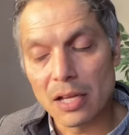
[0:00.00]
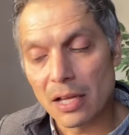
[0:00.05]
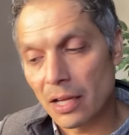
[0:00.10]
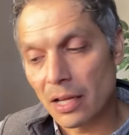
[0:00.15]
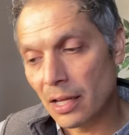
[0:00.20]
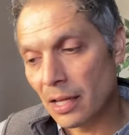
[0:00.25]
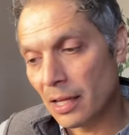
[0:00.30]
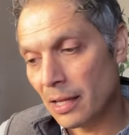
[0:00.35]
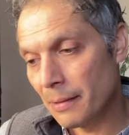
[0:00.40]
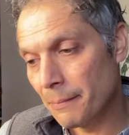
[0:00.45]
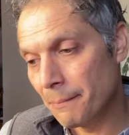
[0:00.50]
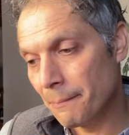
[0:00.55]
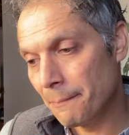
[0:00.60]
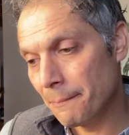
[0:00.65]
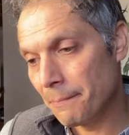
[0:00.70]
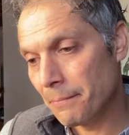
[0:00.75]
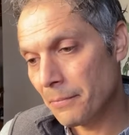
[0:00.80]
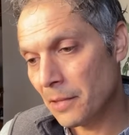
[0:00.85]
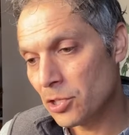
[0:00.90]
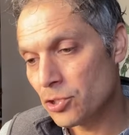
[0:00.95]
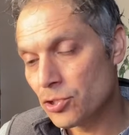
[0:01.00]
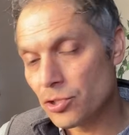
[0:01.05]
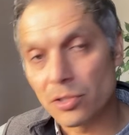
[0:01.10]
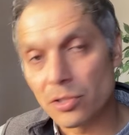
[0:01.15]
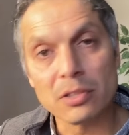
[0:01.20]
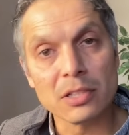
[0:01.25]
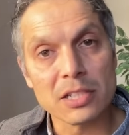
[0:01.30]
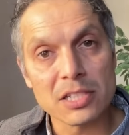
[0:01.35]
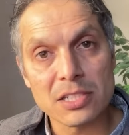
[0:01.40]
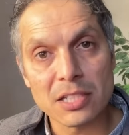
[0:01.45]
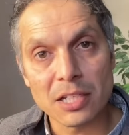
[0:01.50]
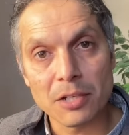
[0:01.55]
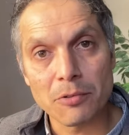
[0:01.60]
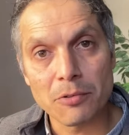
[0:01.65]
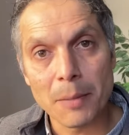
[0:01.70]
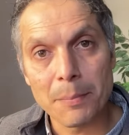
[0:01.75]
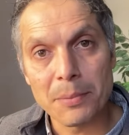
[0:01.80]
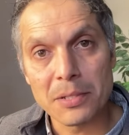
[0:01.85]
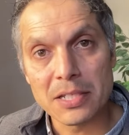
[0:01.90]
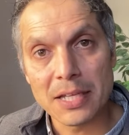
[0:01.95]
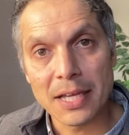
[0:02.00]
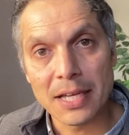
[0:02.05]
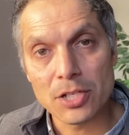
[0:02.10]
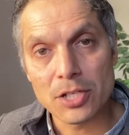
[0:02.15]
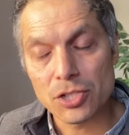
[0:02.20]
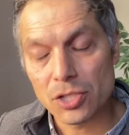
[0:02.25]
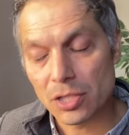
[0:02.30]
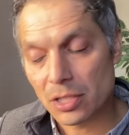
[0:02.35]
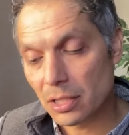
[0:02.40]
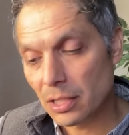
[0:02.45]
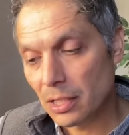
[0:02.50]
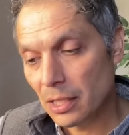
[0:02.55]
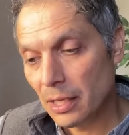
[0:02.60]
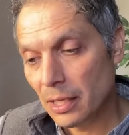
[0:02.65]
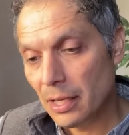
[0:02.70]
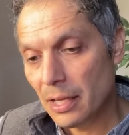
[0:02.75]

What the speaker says: a journalistic reputation,